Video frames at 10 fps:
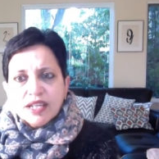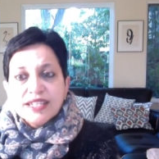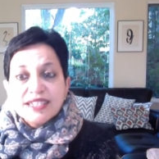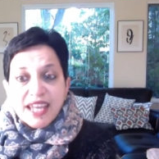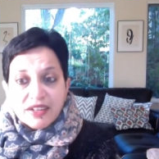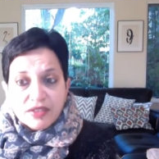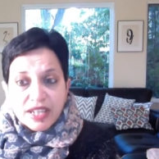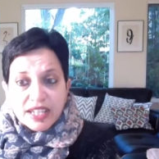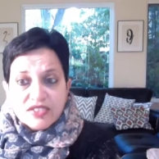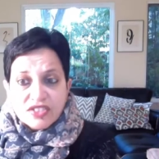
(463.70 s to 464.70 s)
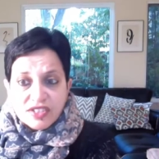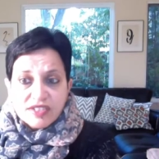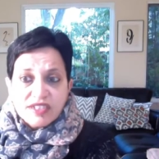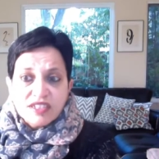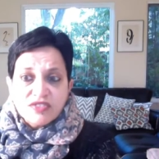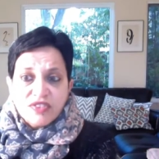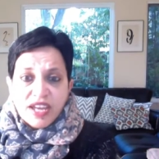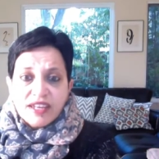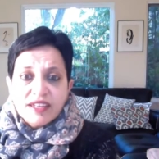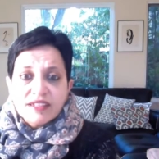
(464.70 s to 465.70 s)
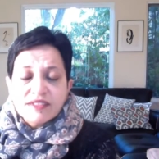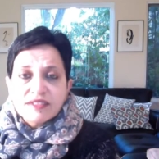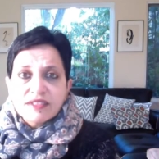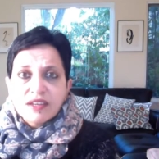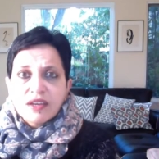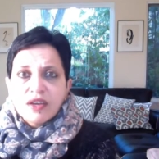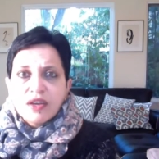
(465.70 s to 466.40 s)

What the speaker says: Integrity, justice, fairness,